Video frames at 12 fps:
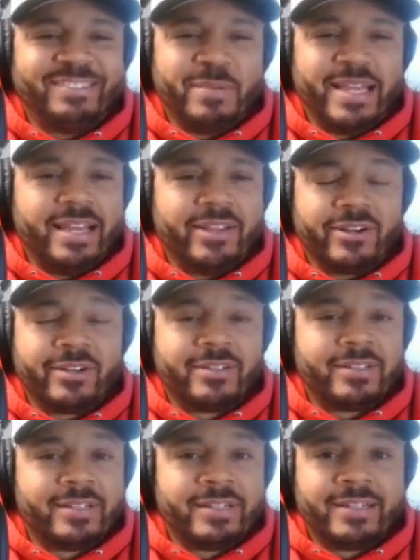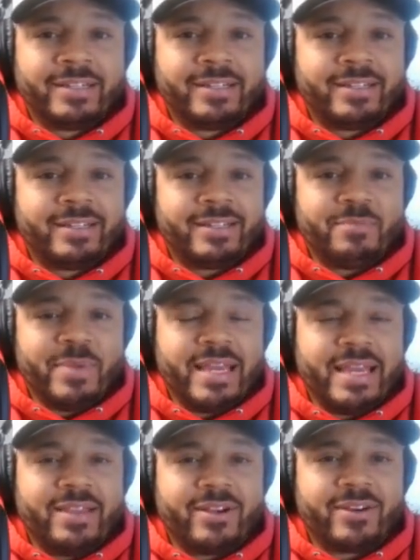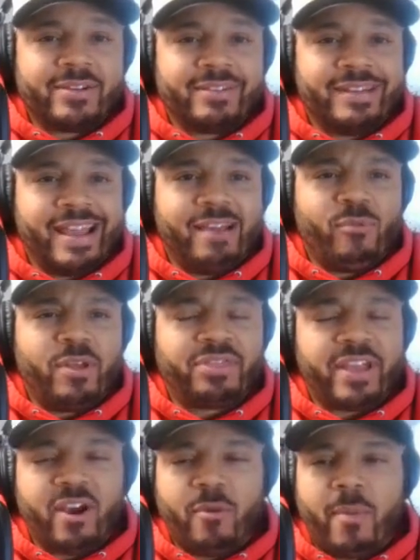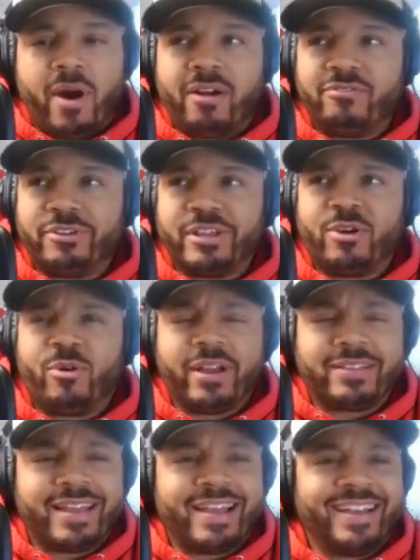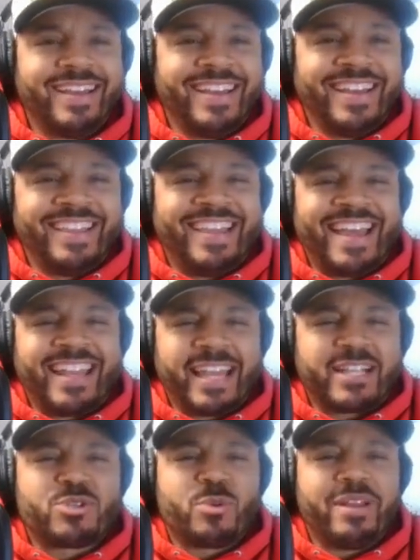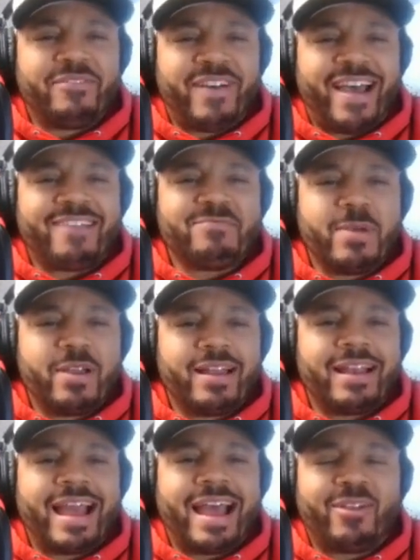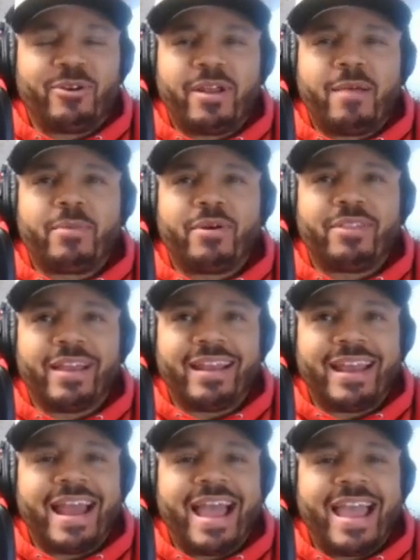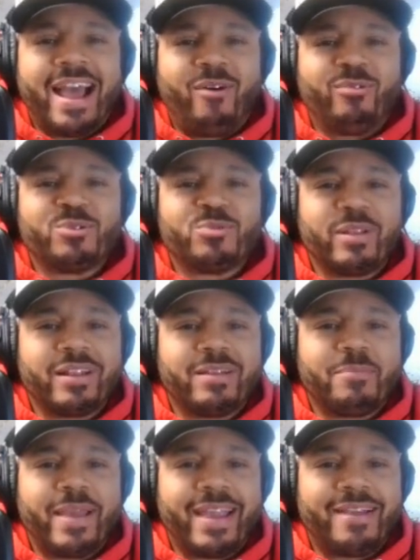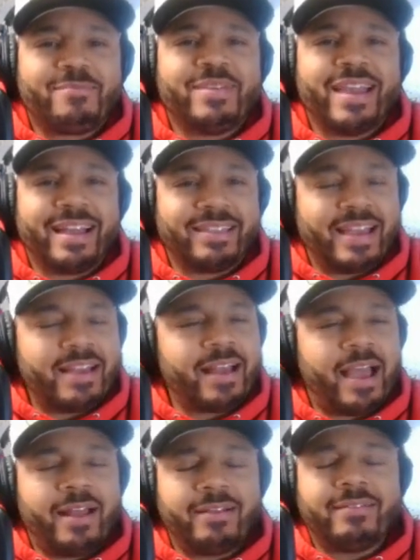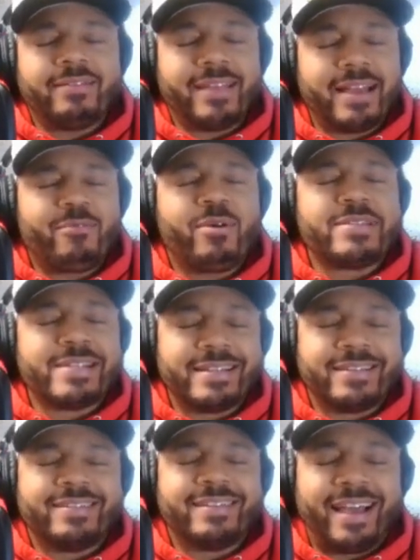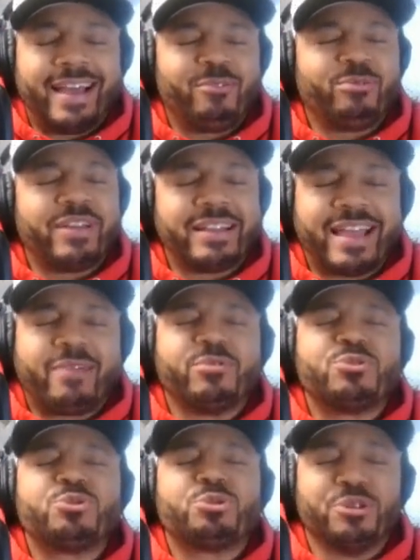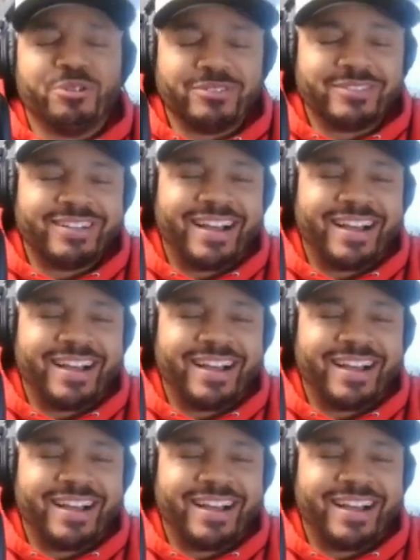Me either. Me either. And one thing on Marv really quick, that like $25 million number that NIL was willing to pay him. Yeah, that wasn't, I don't think that was true.